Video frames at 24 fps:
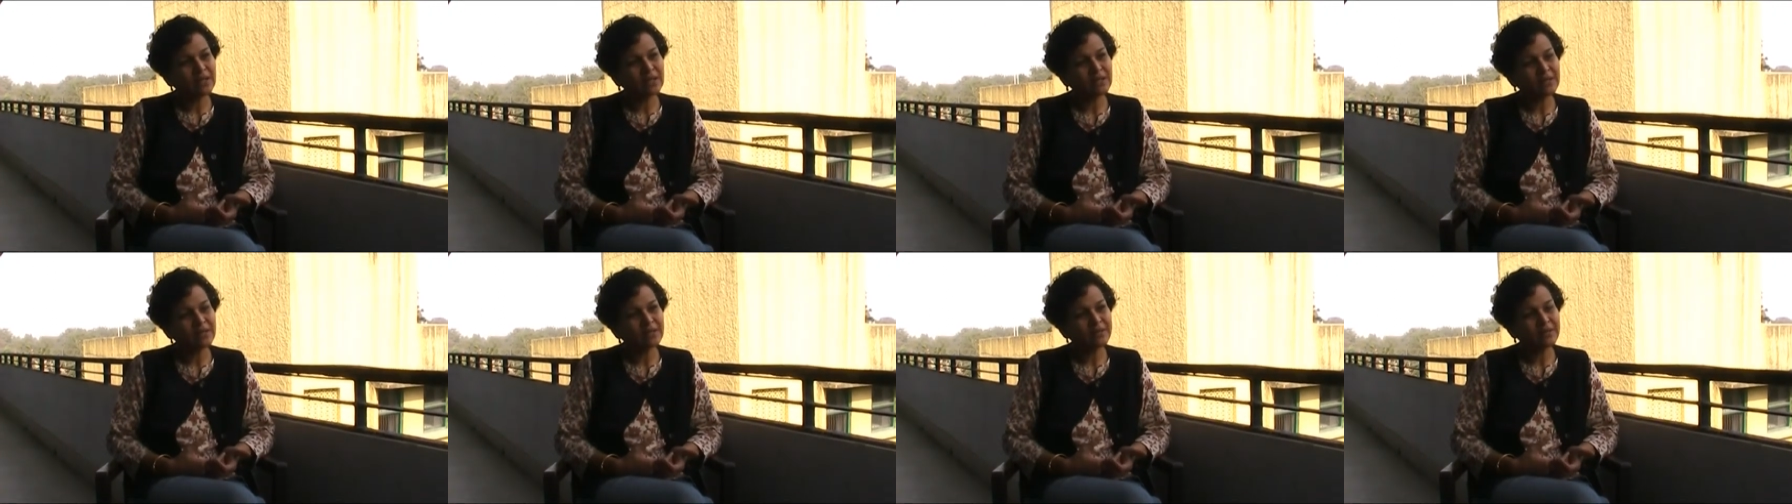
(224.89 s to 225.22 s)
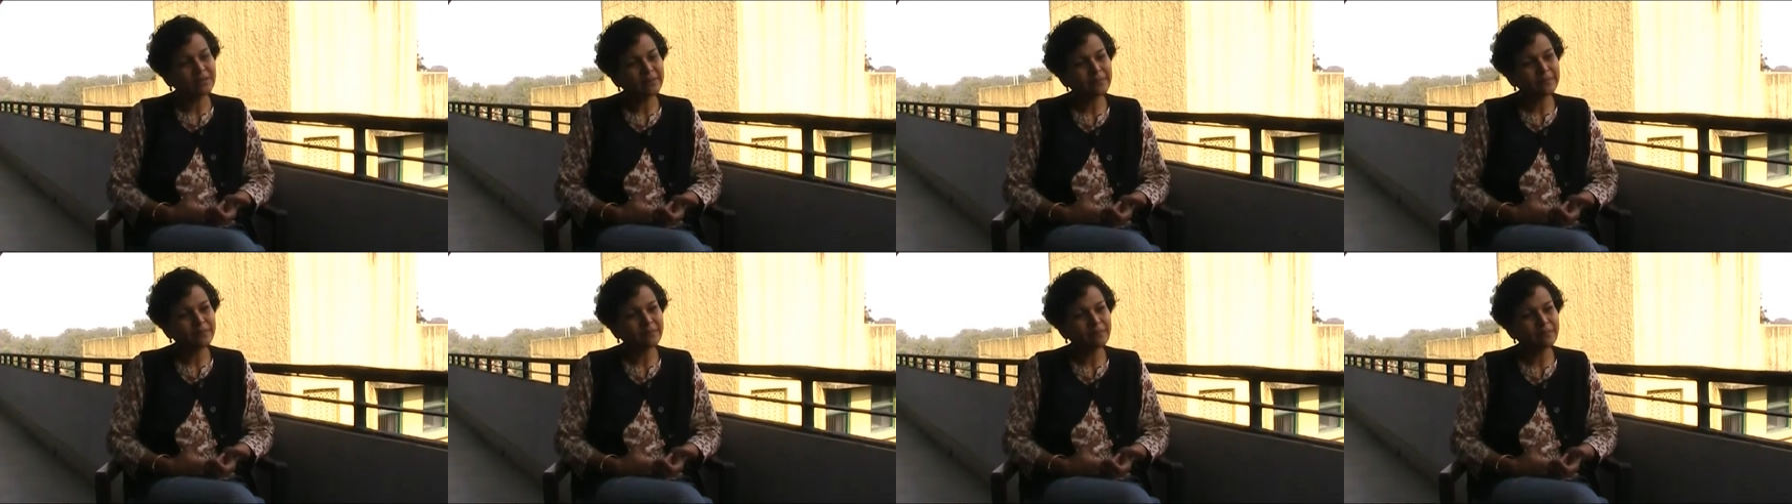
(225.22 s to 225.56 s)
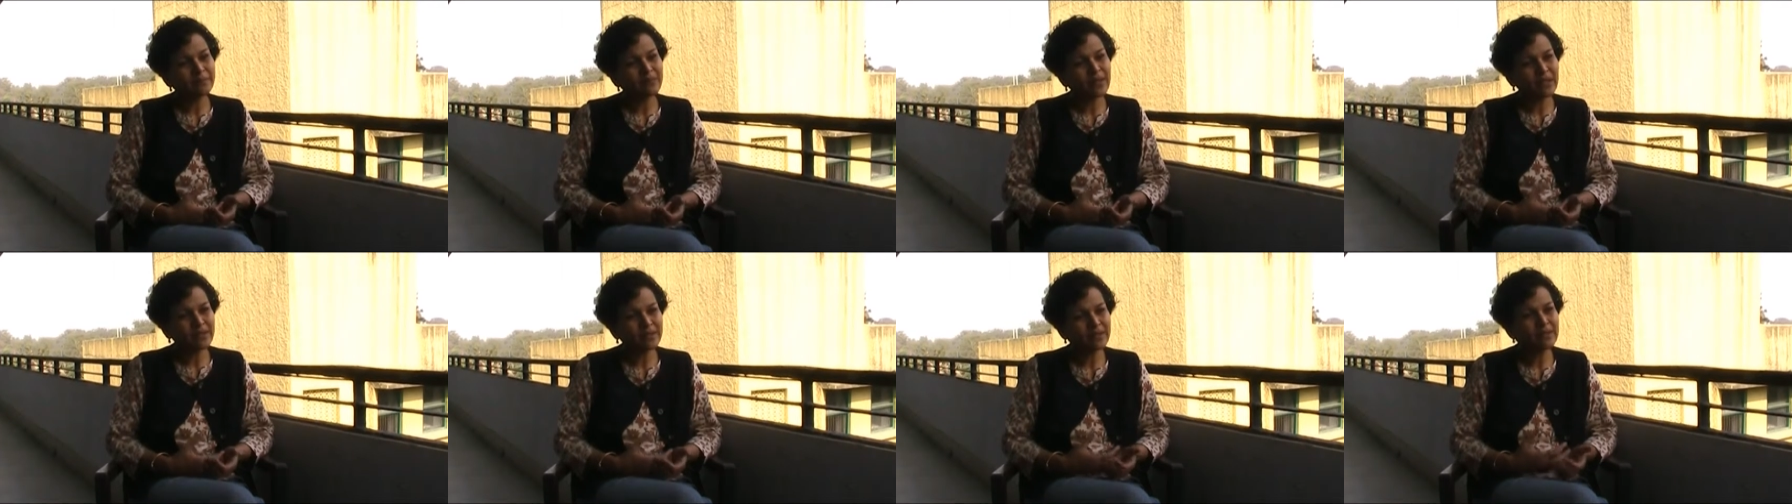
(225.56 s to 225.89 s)
Um,
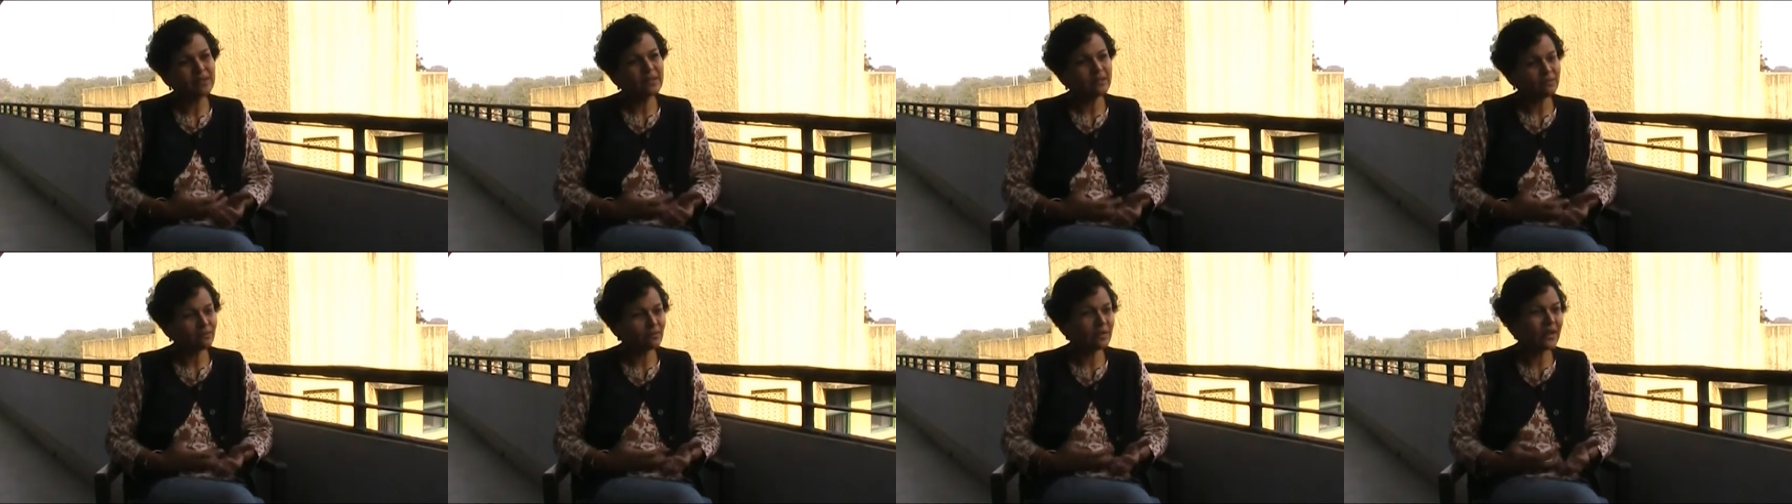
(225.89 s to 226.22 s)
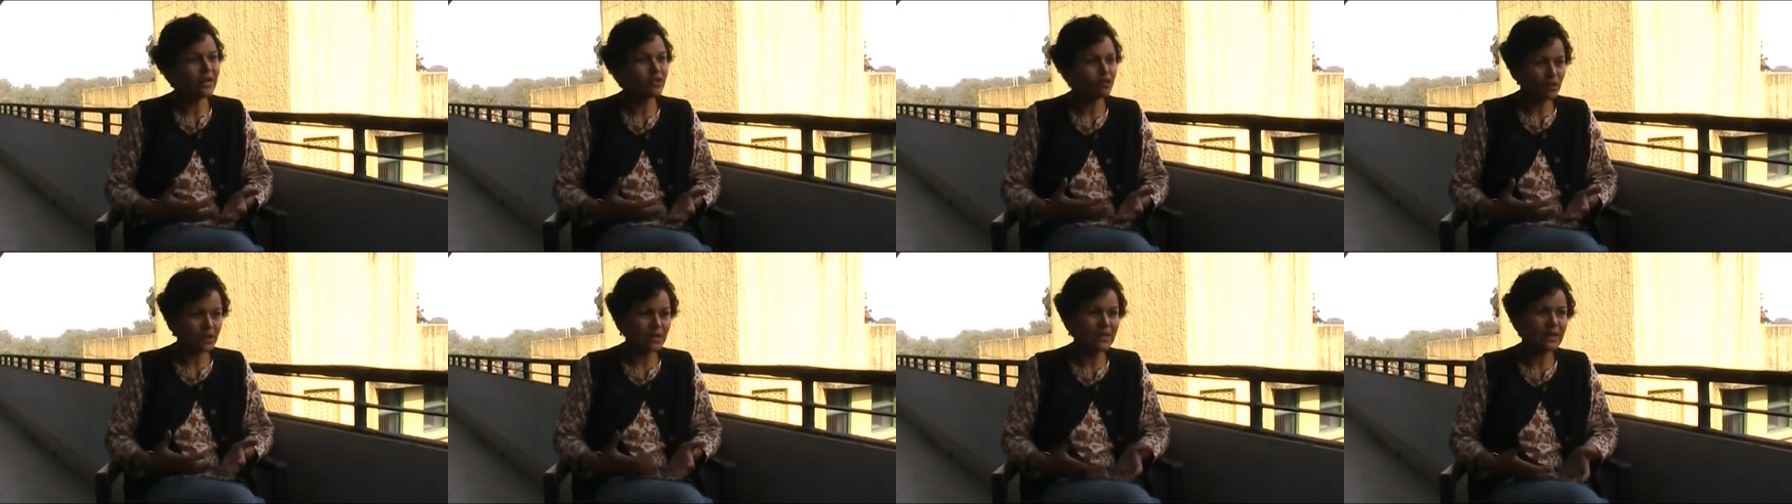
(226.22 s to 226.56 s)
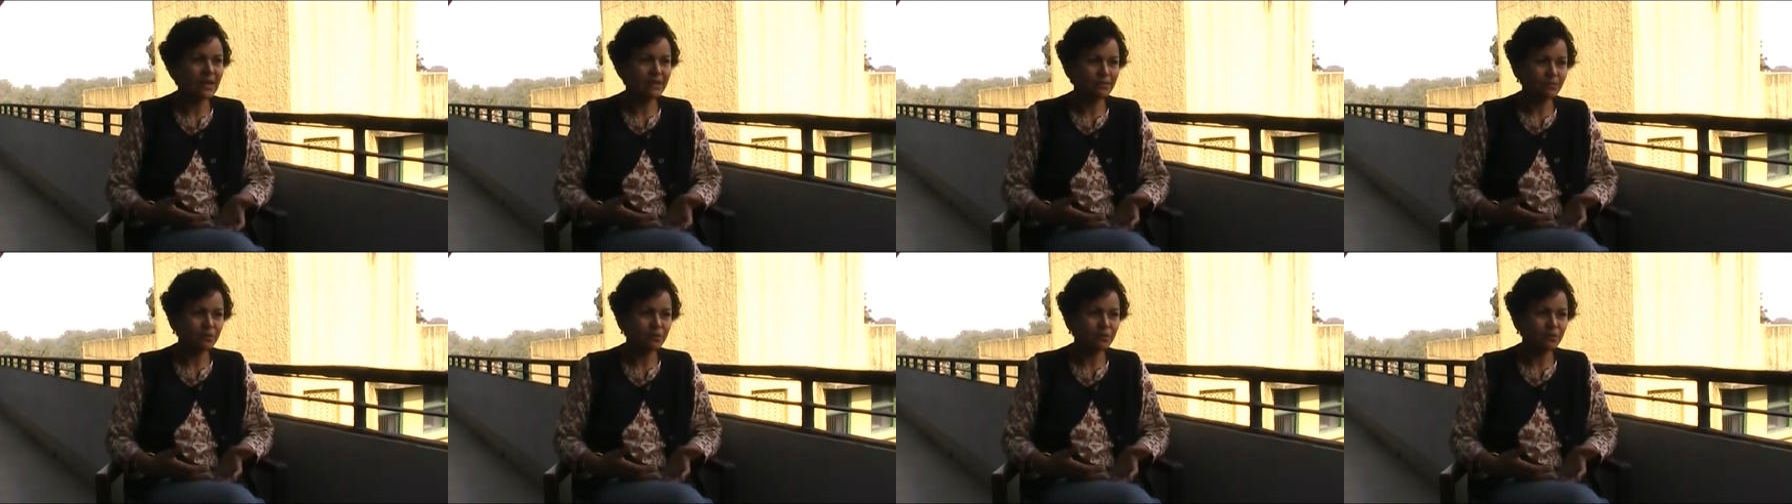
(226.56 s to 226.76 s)
I think they've gradually come